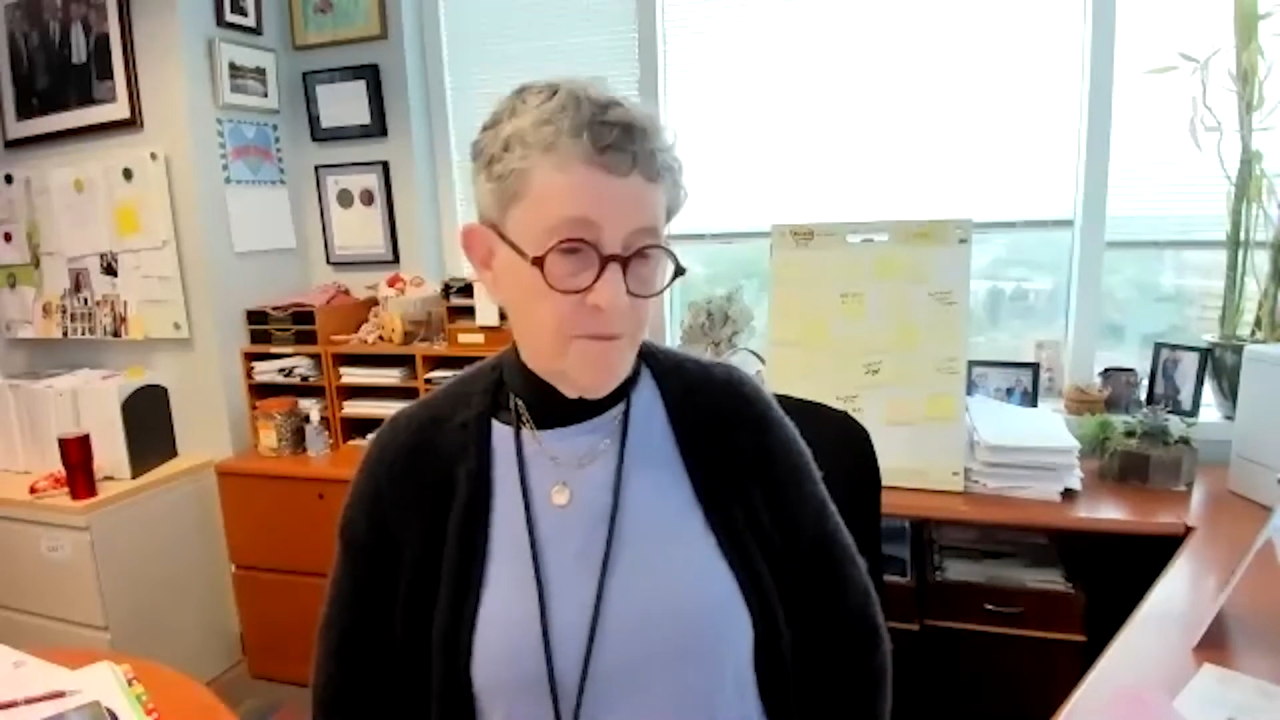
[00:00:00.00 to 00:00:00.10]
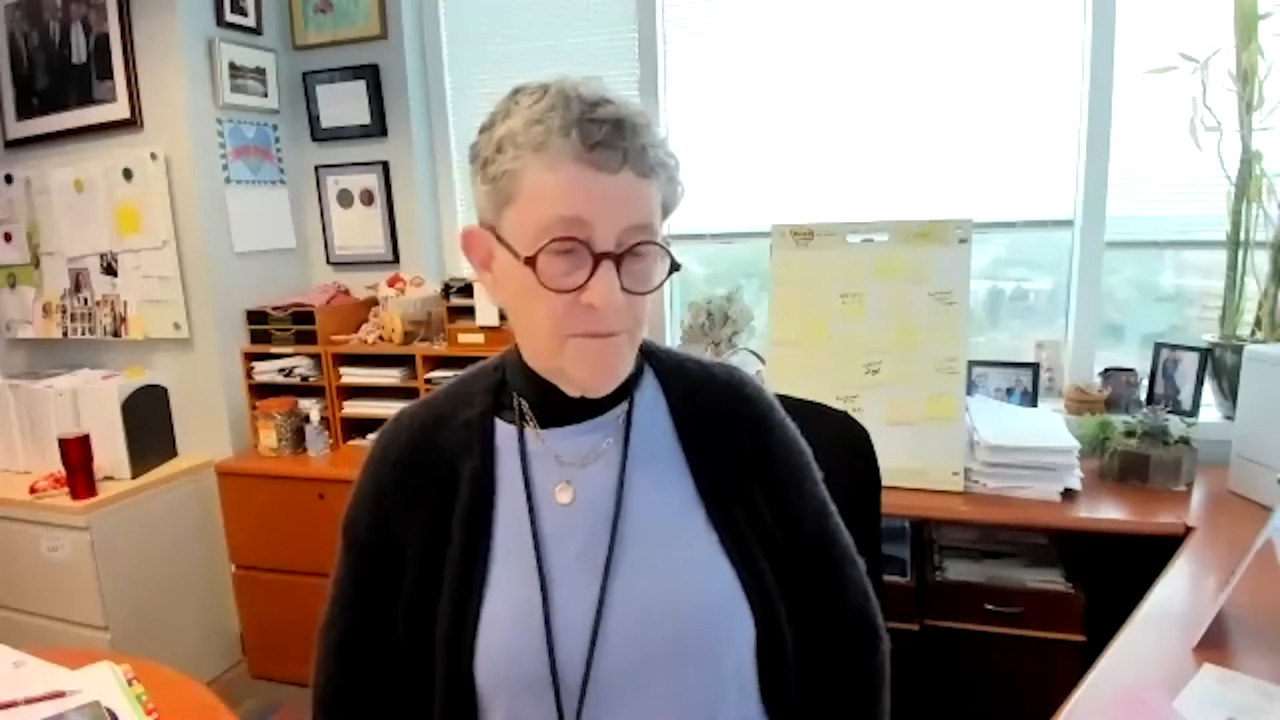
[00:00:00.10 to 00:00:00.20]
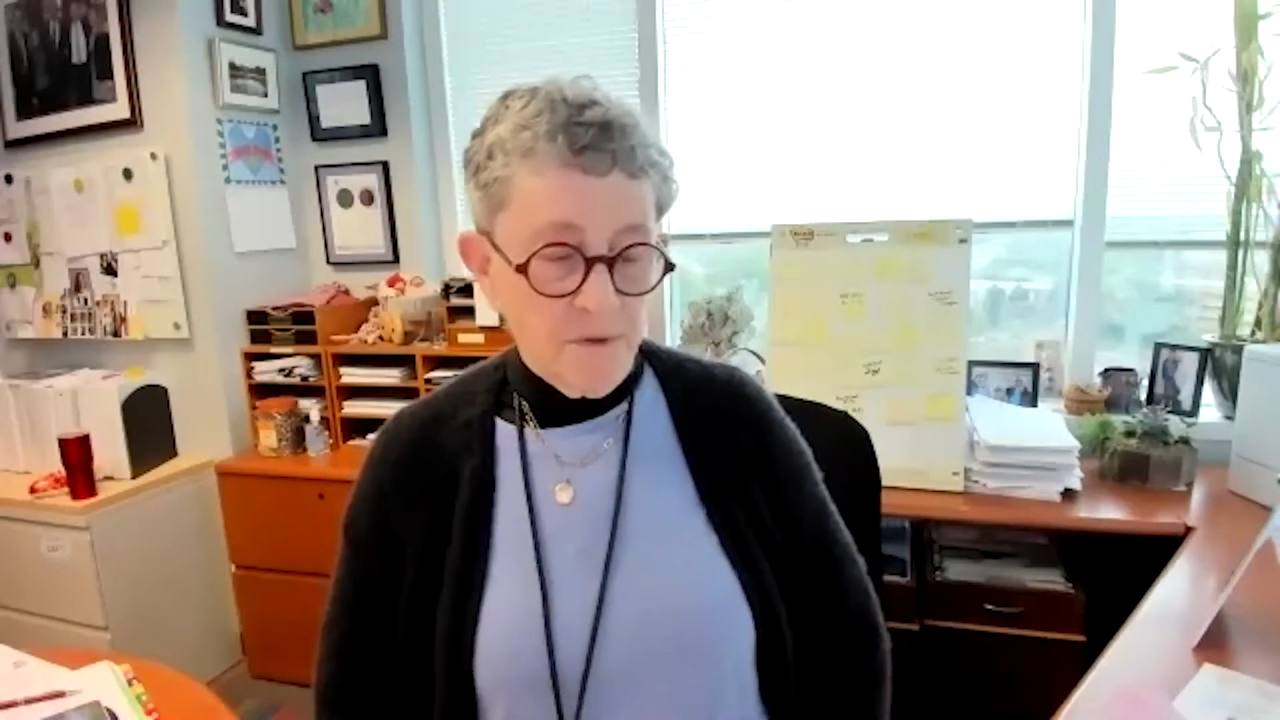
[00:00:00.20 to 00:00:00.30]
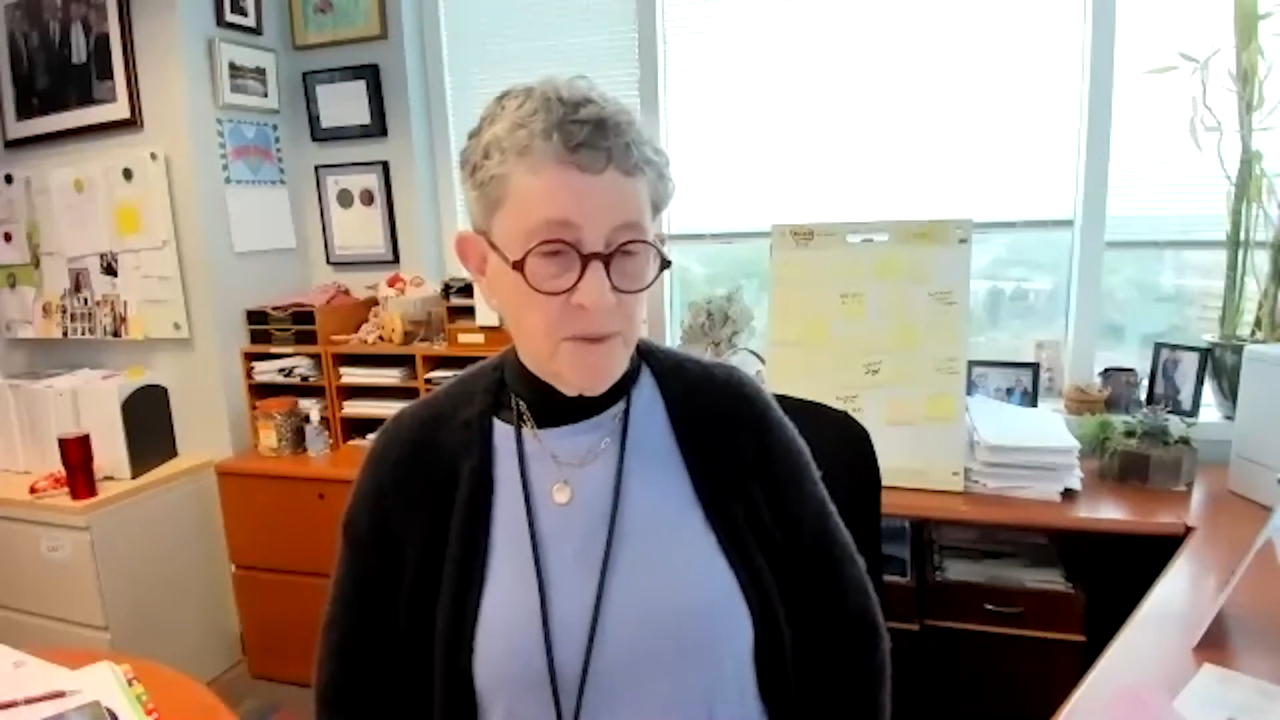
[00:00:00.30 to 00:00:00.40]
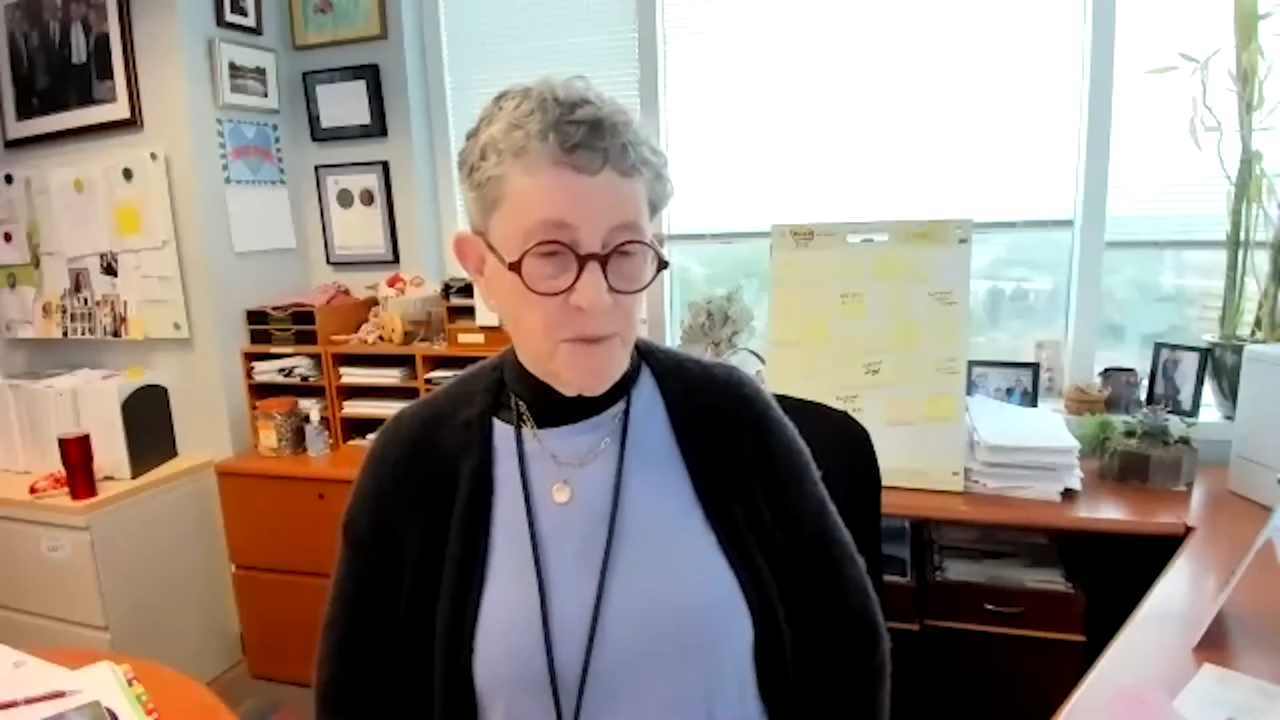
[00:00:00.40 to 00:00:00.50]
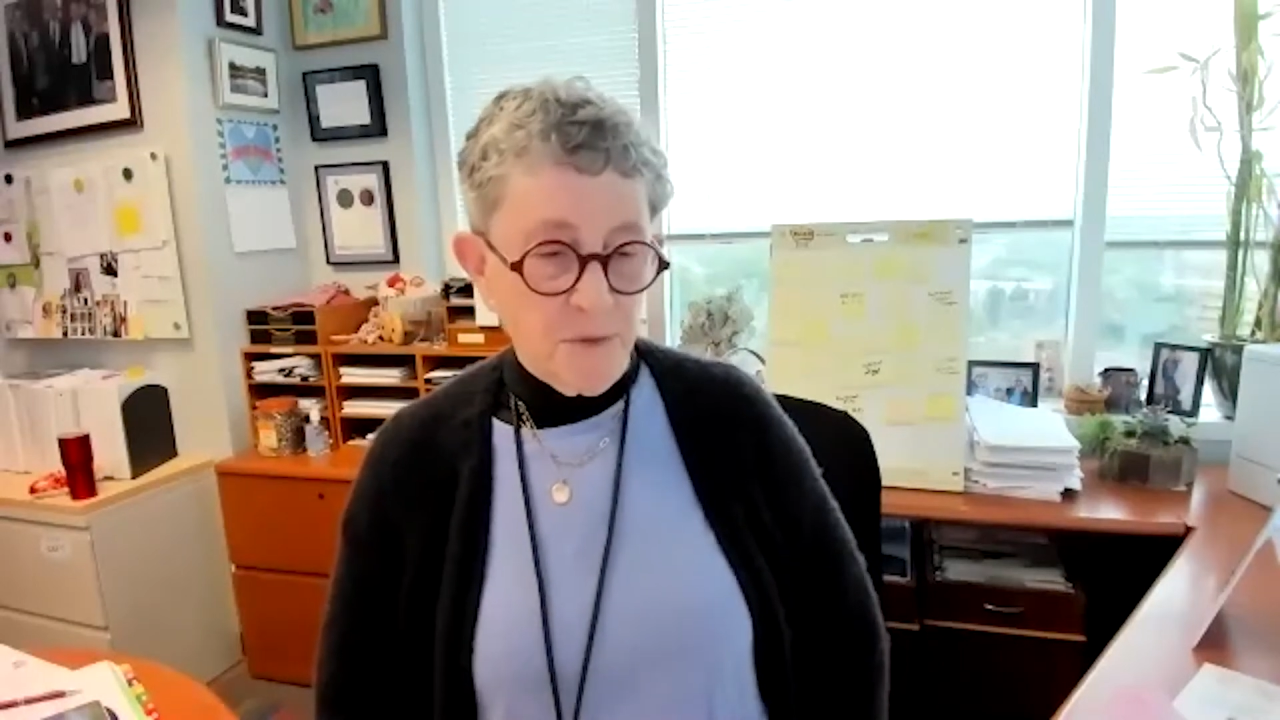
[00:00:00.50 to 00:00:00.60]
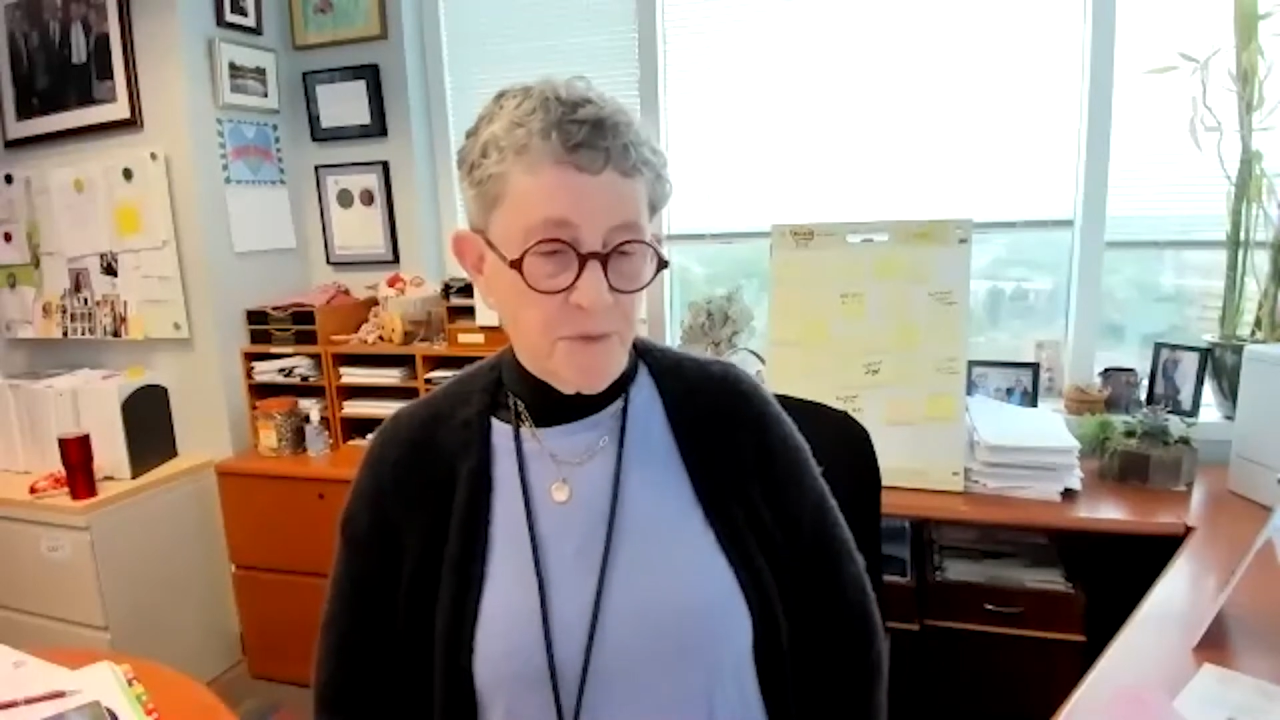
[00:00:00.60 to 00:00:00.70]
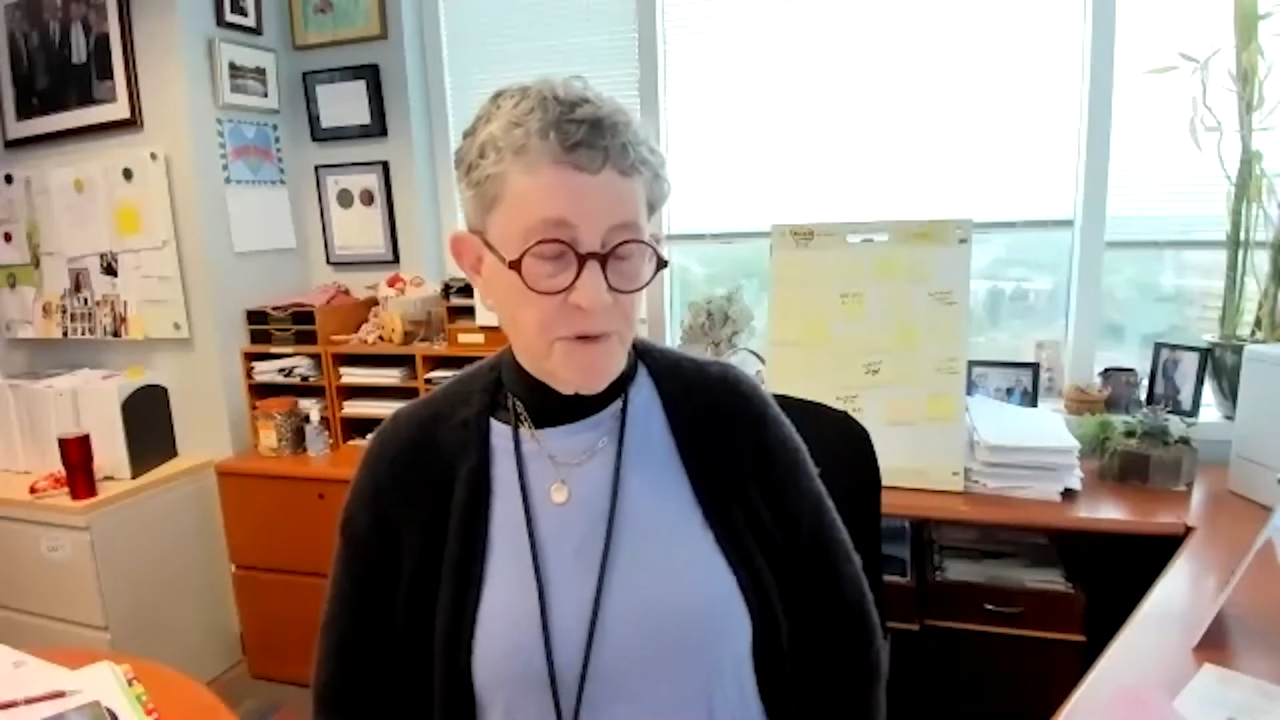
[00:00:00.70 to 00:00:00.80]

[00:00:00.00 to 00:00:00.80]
multiple